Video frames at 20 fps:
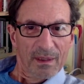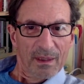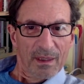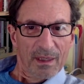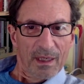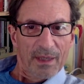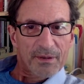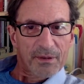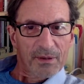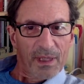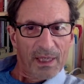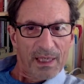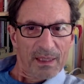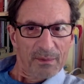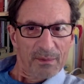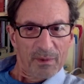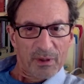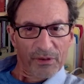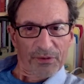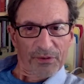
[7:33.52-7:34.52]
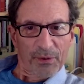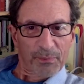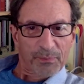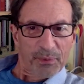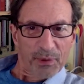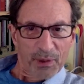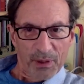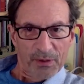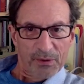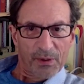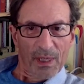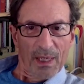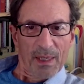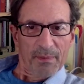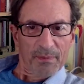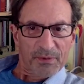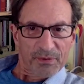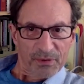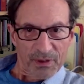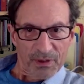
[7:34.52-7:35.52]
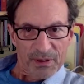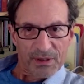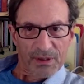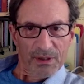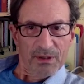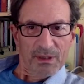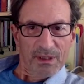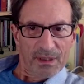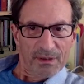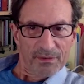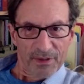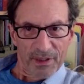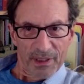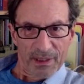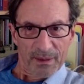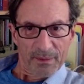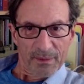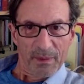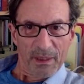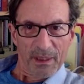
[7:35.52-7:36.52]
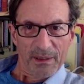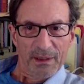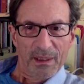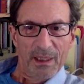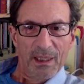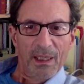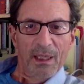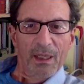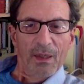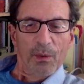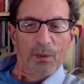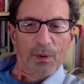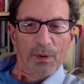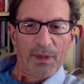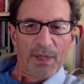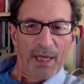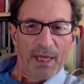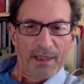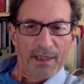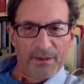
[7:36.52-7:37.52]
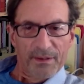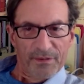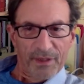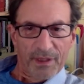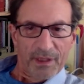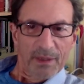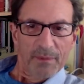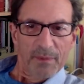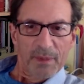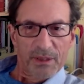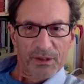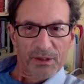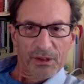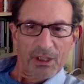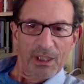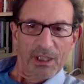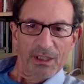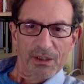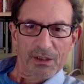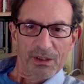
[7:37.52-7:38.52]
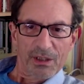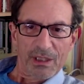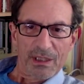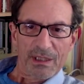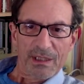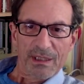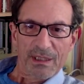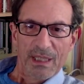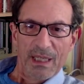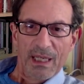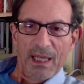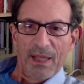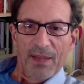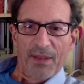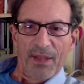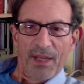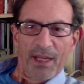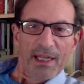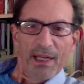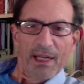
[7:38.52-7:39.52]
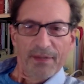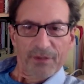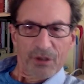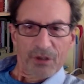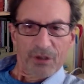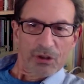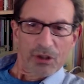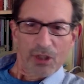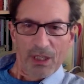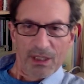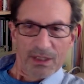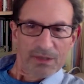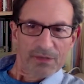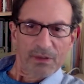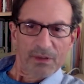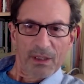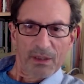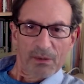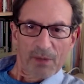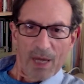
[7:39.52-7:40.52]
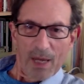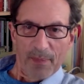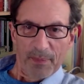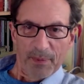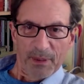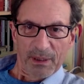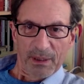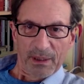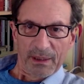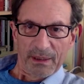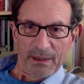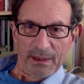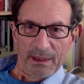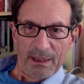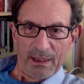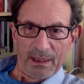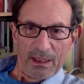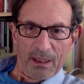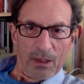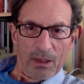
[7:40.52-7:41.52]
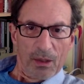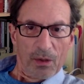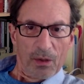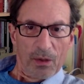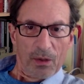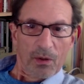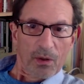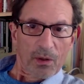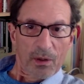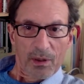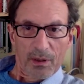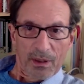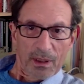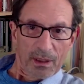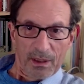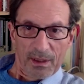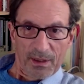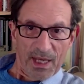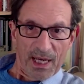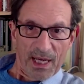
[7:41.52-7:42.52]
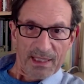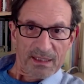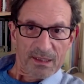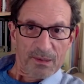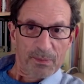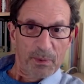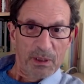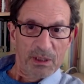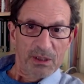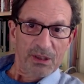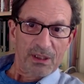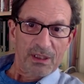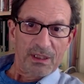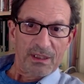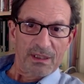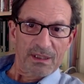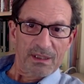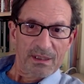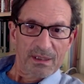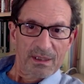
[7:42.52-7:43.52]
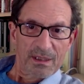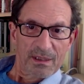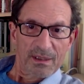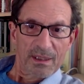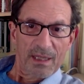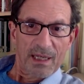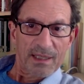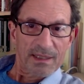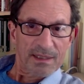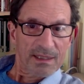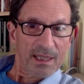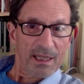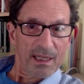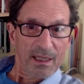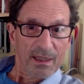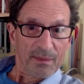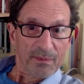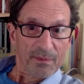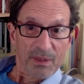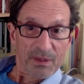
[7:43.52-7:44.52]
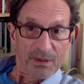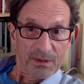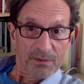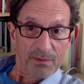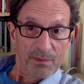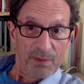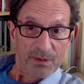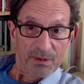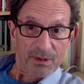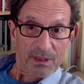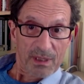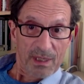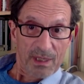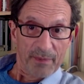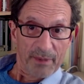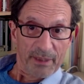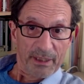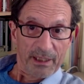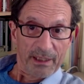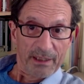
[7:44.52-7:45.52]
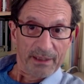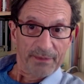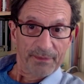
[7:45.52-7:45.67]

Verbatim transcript: Other animals are programmed for a certain environment. When that environment changes, they have to change very rapidly or that species dies out most, most commonly.